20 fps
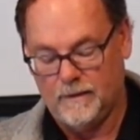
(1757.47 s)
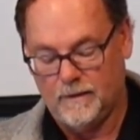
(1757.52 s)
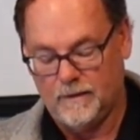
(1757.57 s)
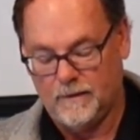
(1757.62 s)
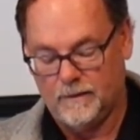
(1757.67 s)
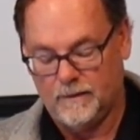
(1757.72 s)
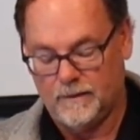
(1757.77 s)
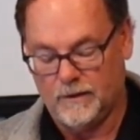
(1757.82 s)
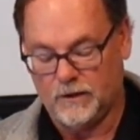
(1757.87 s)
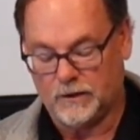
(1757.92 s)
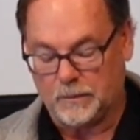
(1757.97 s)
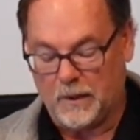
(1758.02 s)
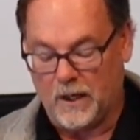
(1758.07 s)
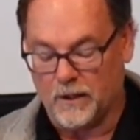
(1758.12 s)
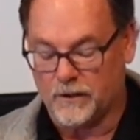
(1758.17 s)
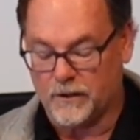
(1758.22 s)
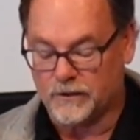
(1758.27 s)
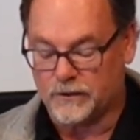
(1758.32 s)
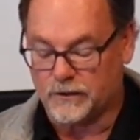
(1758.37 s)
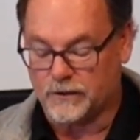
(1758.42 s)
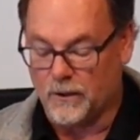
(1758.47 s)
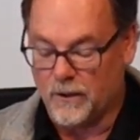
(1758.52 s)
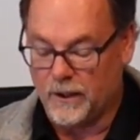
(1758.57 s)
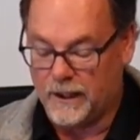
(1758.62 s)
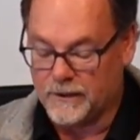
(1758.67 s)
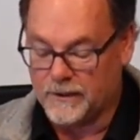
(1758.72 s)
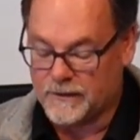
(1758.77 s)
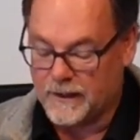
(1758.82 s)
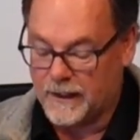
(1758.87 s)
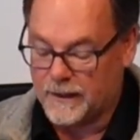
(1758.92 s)
This part of the story
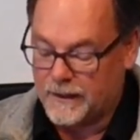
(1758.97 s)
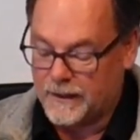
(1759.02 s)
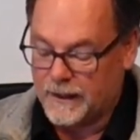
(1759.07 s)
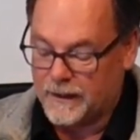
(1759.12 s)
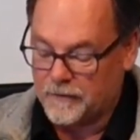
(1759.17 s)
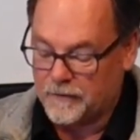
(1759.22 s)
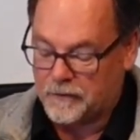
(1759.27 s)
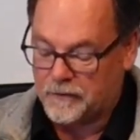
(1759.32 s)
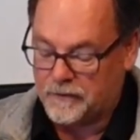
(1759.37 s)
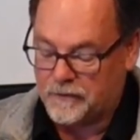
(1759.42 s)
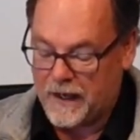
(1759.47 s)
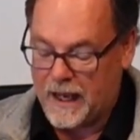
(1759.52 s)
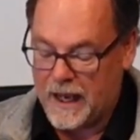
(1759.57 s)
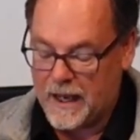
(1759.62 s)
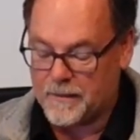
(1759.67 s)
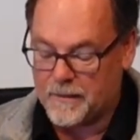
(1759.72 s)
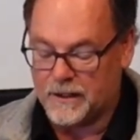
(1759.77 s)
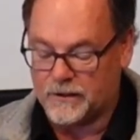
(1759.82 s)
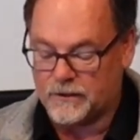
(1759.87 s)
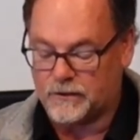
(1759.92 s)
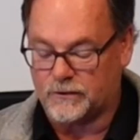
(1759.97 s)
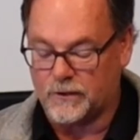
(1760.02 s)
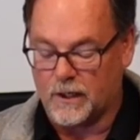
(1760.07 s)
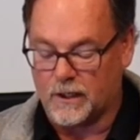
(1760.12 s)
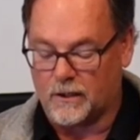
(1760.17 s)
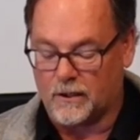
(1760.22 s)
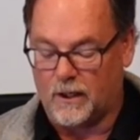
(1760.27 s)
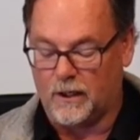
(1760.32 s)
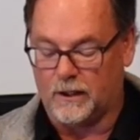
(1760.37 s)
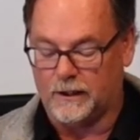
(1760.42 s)
is that then a famine
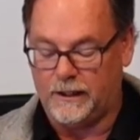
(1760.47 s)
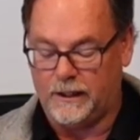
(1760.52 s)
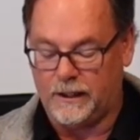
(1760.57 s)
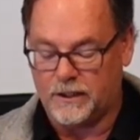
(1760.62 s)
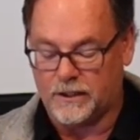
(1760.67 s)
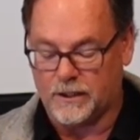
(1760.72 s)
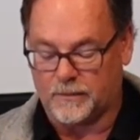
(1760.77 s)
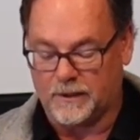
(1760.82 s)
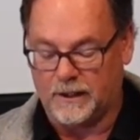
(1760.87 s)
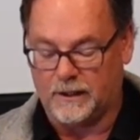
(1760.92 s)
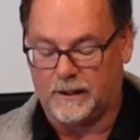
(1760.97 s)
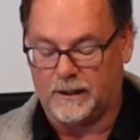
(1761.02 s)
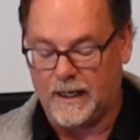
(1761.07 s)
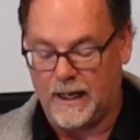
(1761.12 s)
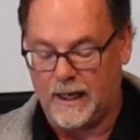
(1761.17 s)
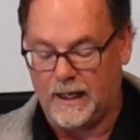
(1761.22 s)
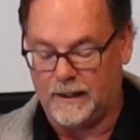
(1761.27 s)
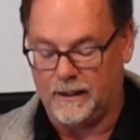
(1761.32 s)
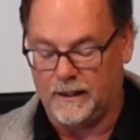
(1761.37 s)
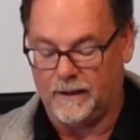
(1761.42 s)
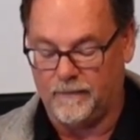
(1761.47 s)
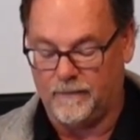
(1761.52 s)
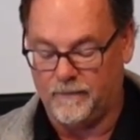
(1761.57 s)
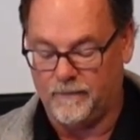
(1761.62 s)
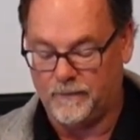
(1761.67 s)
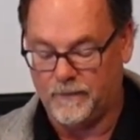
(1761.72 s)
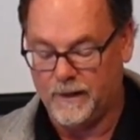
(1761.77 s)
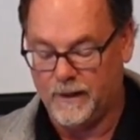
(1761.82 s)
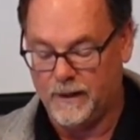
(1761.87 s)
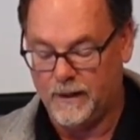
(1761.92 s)
struck all Egypt and Canaan,
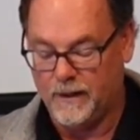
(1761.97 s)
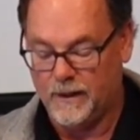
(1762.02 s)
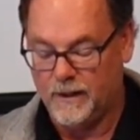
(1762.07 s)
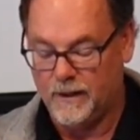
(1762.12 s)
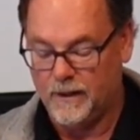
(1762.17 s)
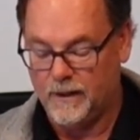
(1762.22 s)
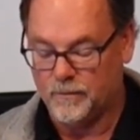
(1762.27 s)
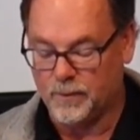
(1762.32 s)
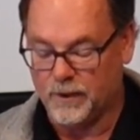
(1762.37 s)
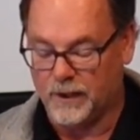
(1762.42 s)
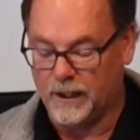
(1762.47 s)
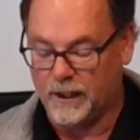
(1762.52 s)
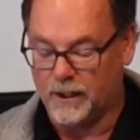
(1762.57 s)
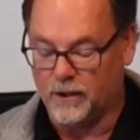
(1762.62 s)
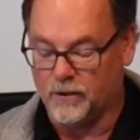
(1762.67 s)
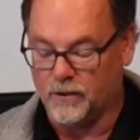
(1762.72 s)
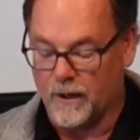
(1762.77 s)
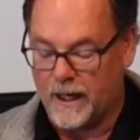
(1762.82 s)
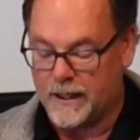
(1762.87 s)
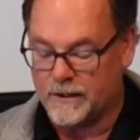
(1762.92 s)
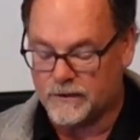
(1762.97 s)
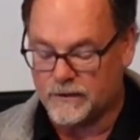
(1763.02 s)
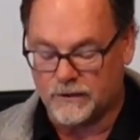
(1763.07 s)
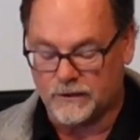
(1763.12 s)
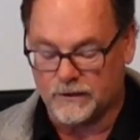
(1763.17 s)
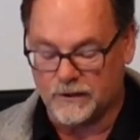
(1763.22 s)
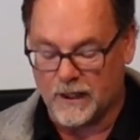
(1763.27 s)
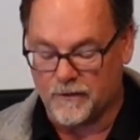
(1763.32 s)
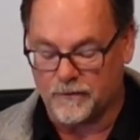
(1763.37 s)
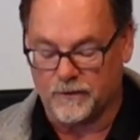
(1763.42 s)
bringing great
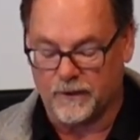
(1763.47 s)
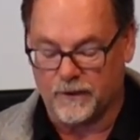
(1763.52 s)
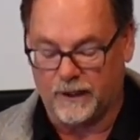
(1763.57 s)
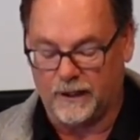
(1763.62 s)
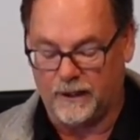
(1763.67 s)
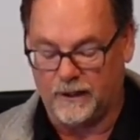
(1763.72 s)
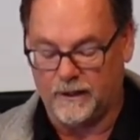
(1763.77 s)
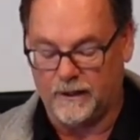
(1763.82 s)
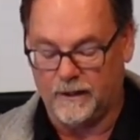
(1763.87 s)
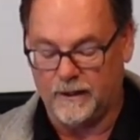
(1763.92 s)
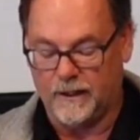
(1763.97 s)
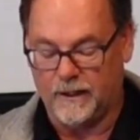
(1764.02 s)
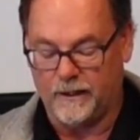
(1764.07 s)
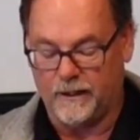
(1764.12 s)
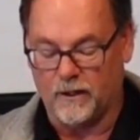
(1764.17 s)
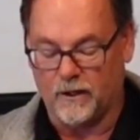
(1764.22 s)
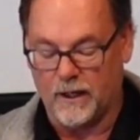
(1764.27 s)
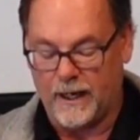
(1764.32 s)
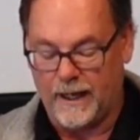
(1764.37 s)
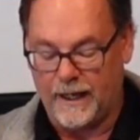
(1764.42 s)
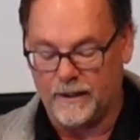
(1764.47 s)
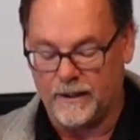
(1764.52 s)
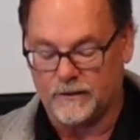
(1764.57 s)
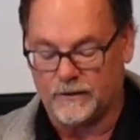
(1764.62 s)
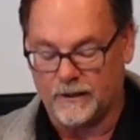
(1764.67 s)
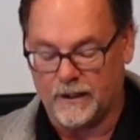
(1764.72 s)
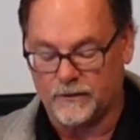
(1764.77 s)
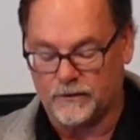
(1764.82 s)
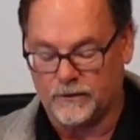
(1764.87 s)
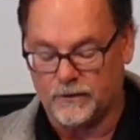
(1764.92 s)
suffering, and our
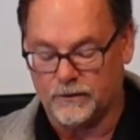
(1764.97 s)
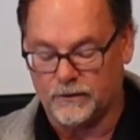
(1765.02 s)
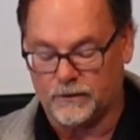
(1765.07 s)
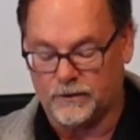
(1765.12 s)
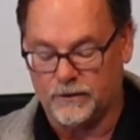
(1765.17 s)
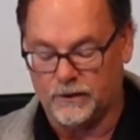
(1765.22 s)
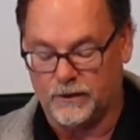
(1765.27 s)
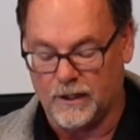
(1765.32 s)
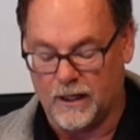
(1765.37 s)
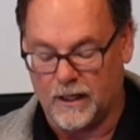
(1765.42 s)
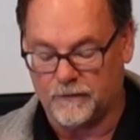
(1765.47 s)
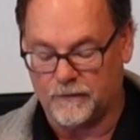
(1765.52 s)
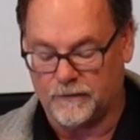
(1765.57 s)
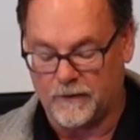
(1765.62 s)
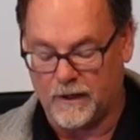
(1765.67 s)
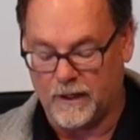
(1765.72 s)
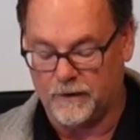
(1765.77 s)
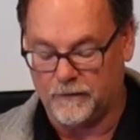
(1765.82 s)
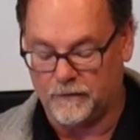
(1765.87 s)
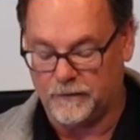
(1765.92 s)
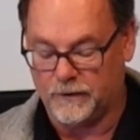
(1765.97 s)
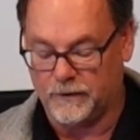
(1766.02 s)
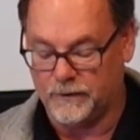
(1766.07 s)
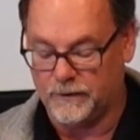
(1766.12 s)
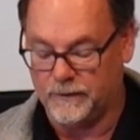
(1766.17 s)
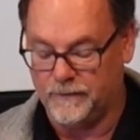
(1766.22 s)
ancestors could not find food.